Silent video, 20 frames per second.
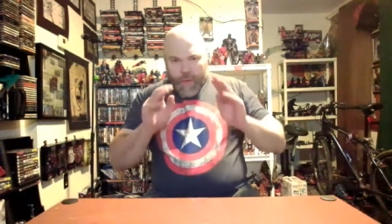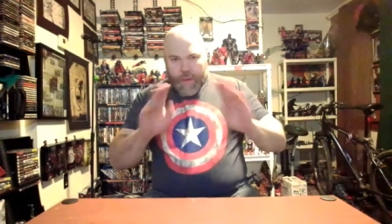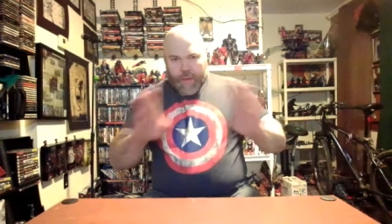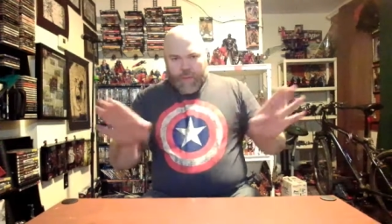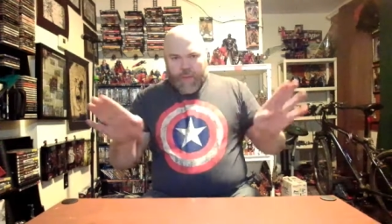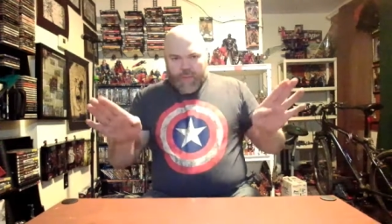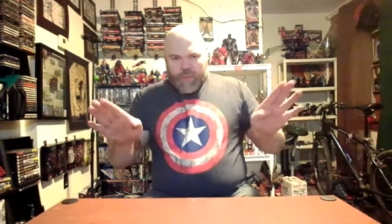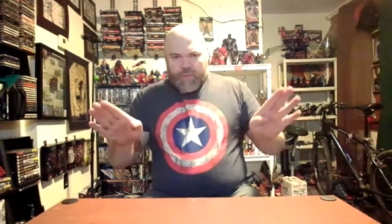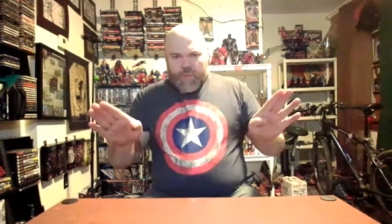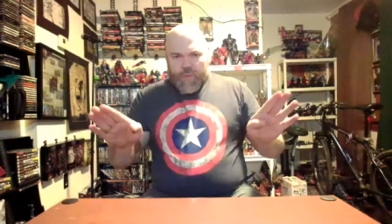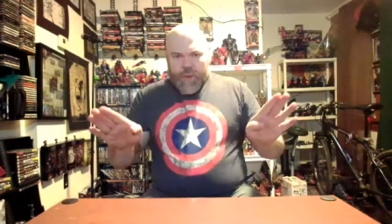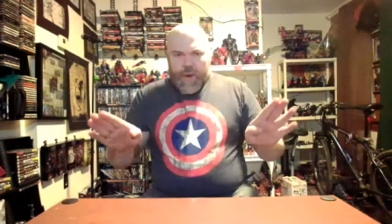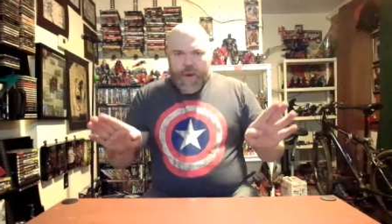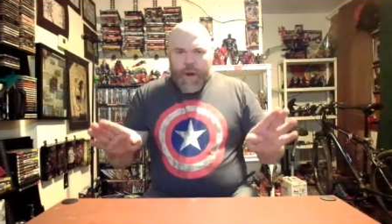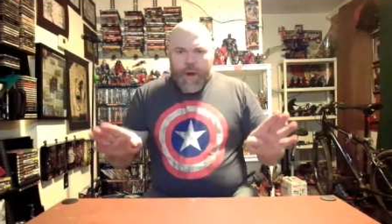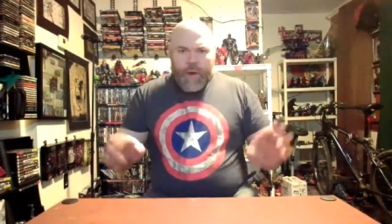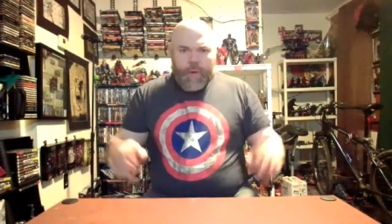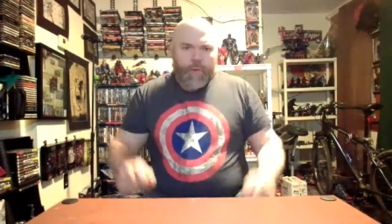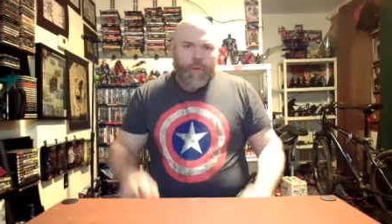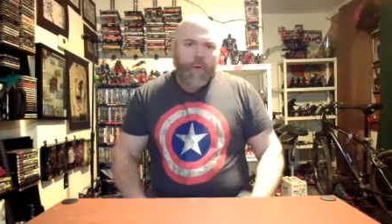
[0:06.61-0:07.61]
This is the
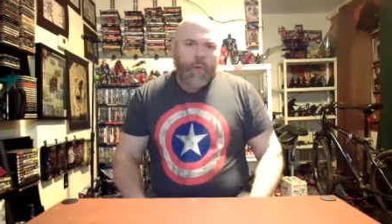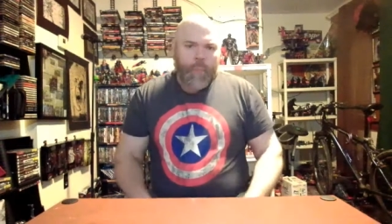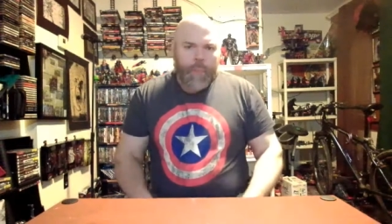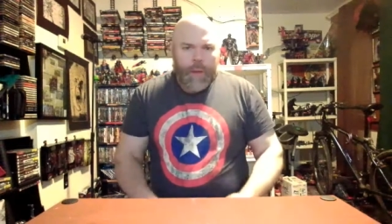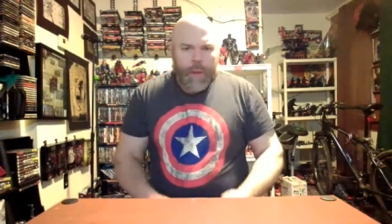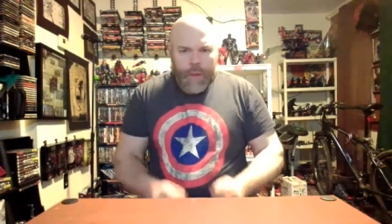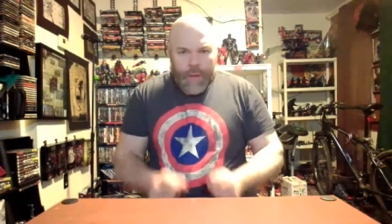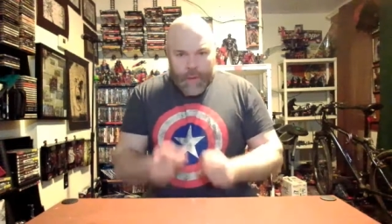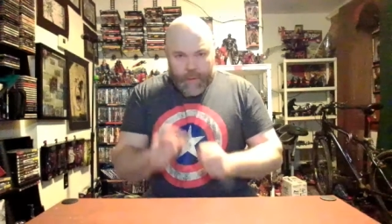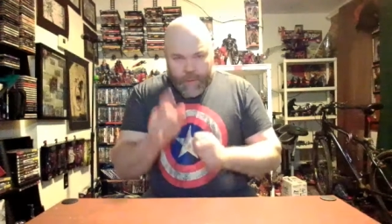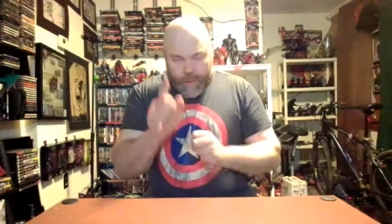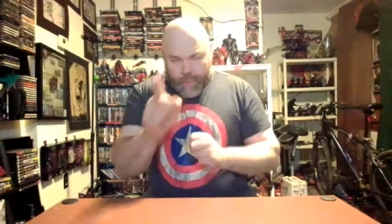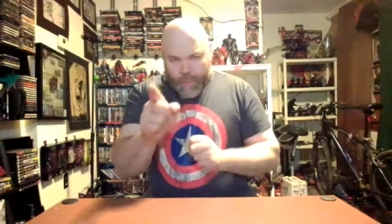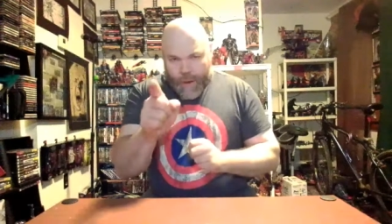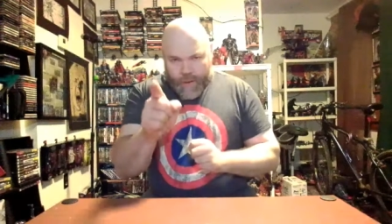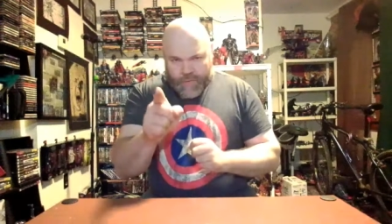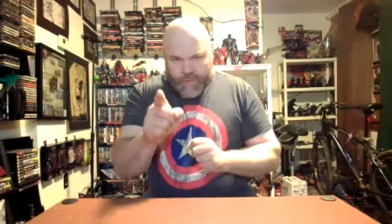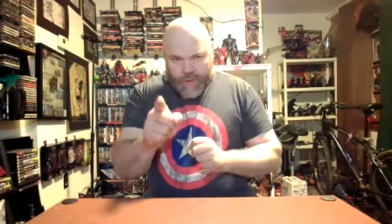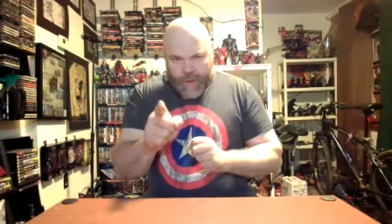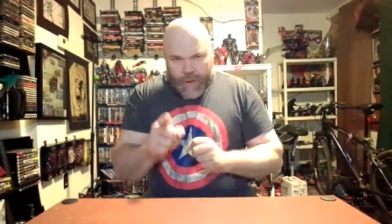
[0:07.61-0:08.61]
Nerd Room. You're
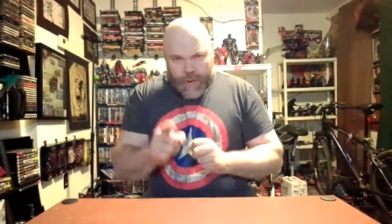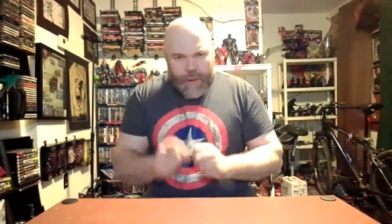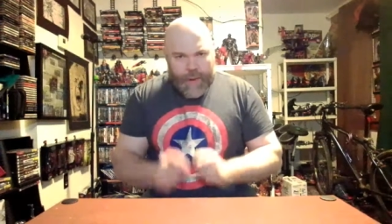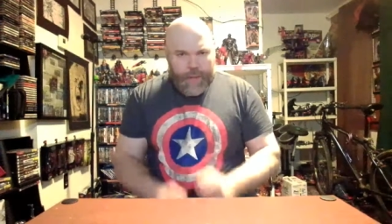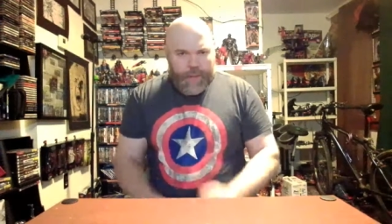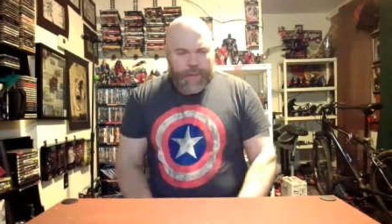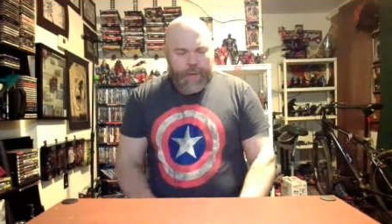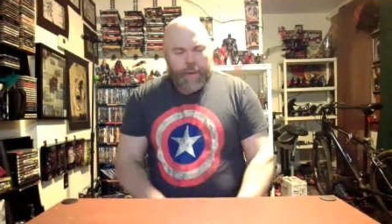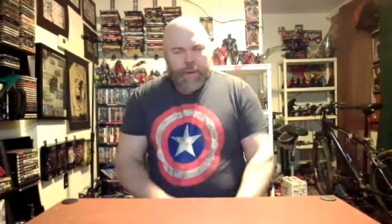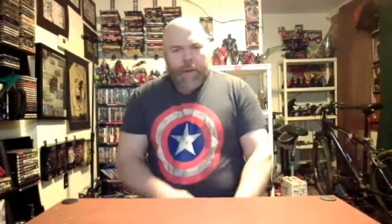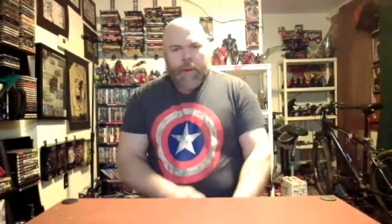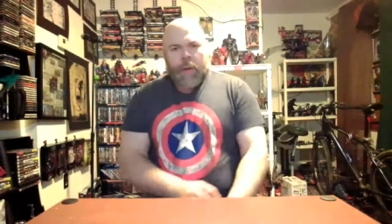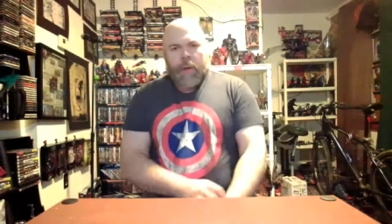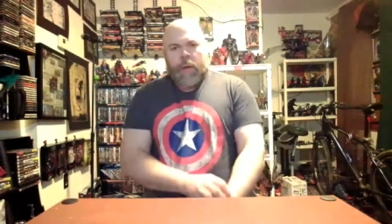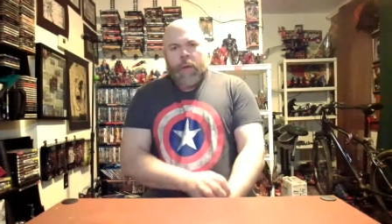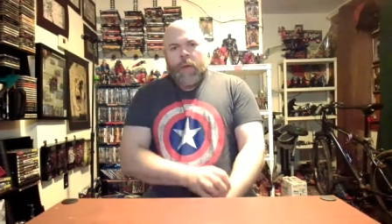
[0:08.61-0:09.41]
watching another